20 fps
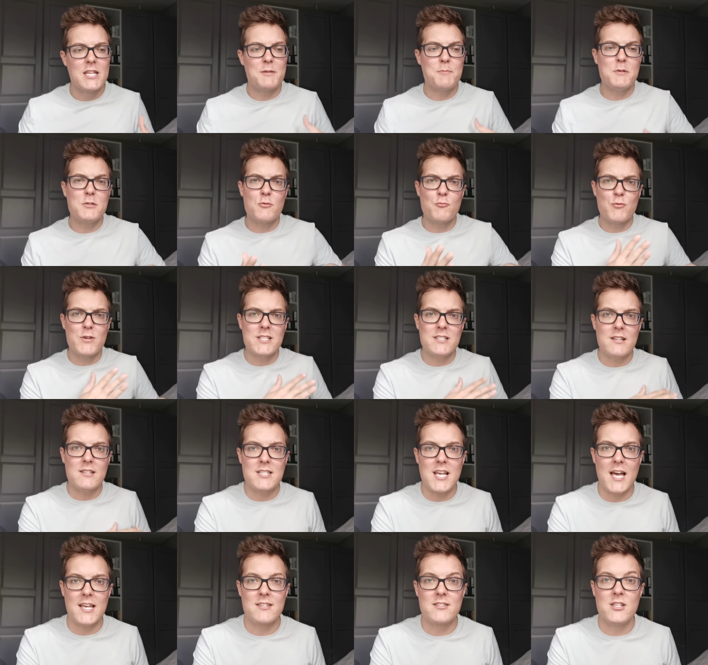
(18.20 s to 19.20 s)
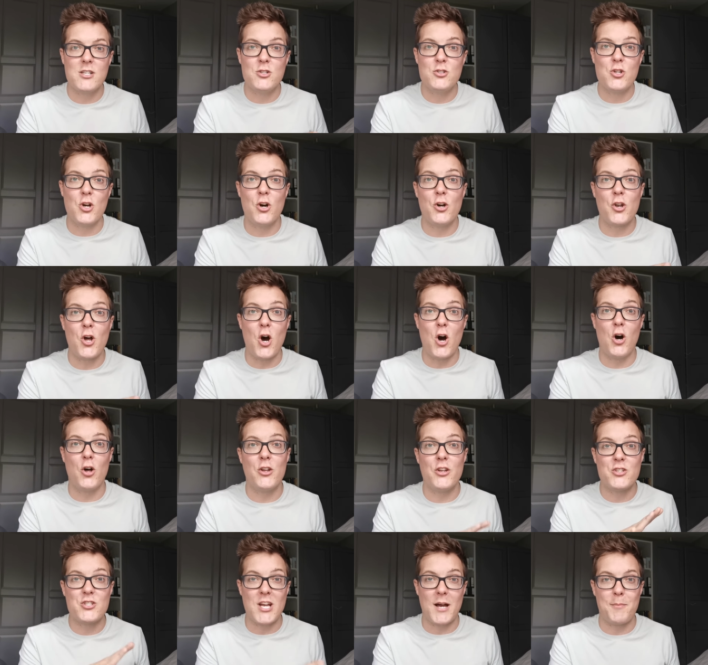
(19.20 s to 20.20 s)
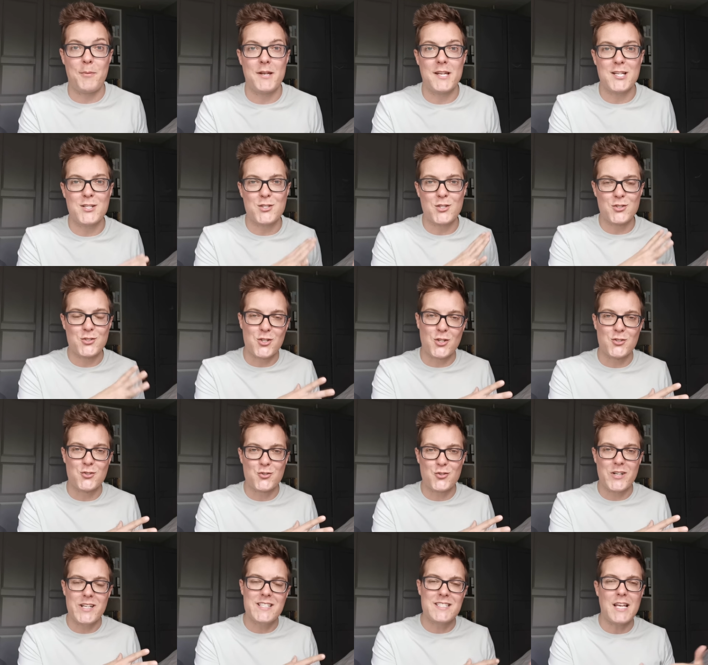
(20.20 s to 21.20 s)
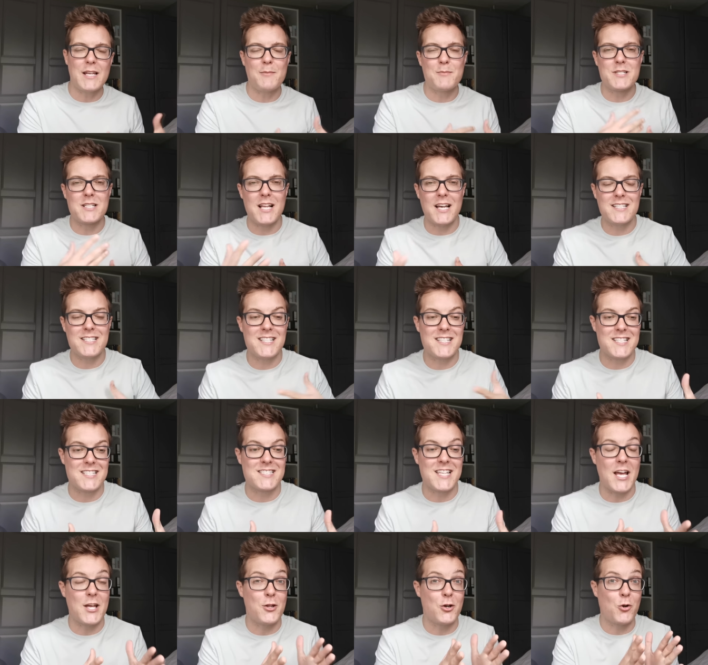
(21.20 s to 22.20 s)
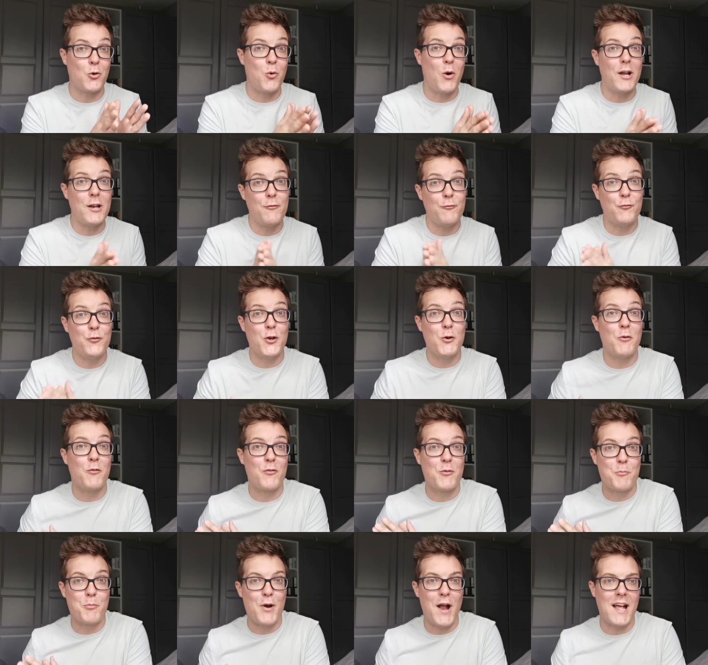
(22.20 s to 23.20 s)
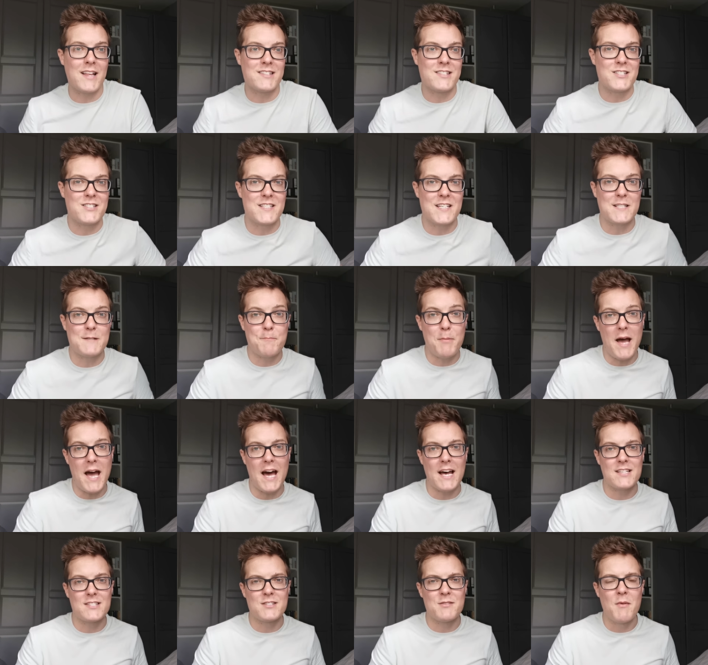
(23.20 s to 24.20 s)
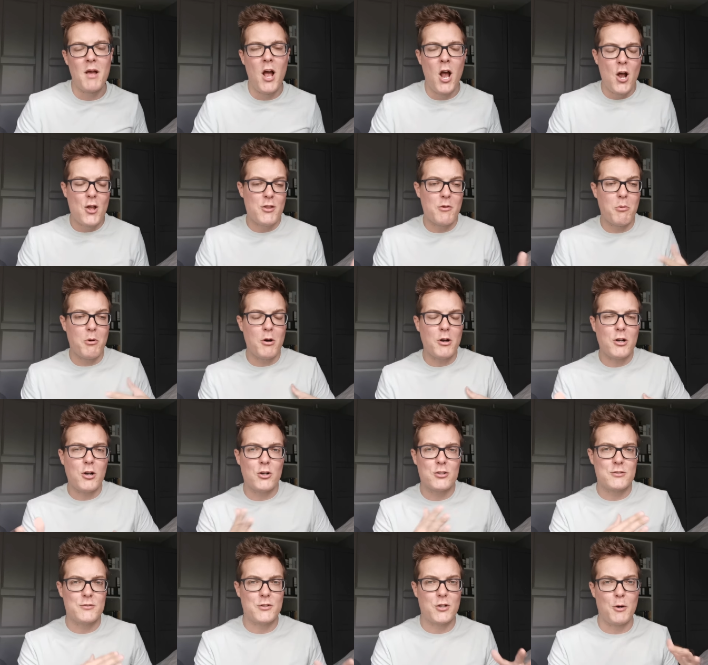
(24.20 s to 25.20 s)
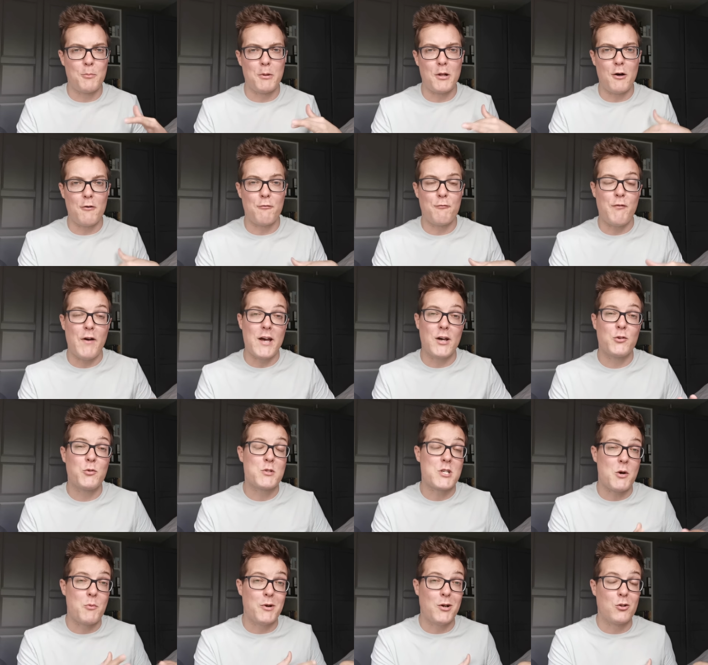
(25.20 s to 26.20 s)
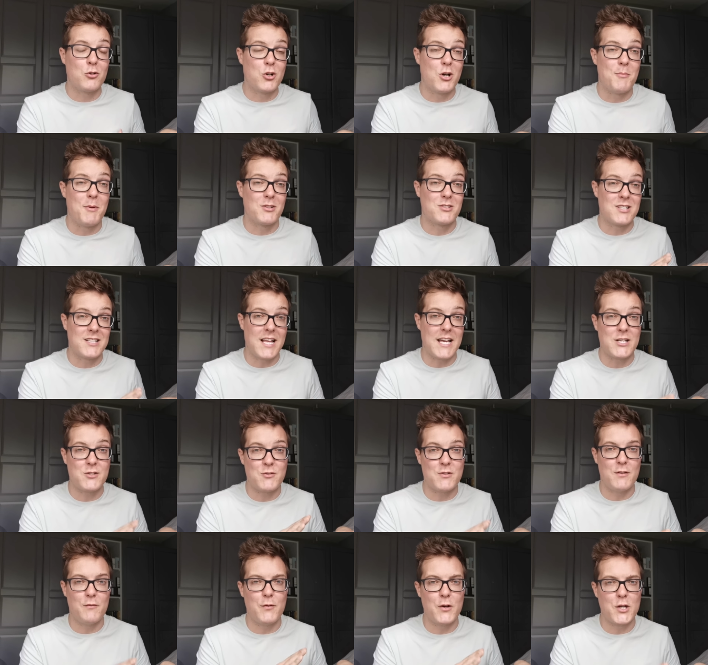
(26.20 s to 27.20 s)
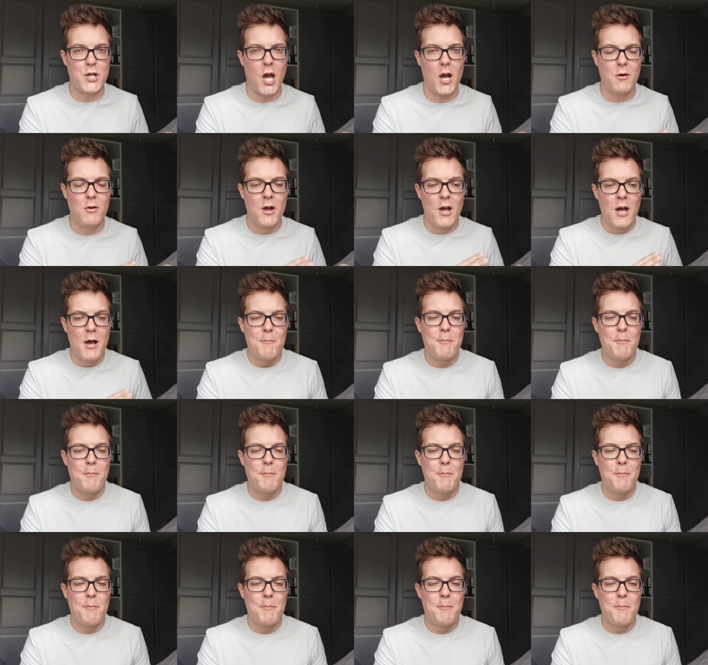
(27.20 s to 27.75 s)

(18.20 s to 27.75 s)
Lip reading: There's been some recent testing done on Japanese sunscreens, and I'm delighted to say that quite a few of the brands did pass. There were, of course, a couple of fails, which I will come onto later in the video,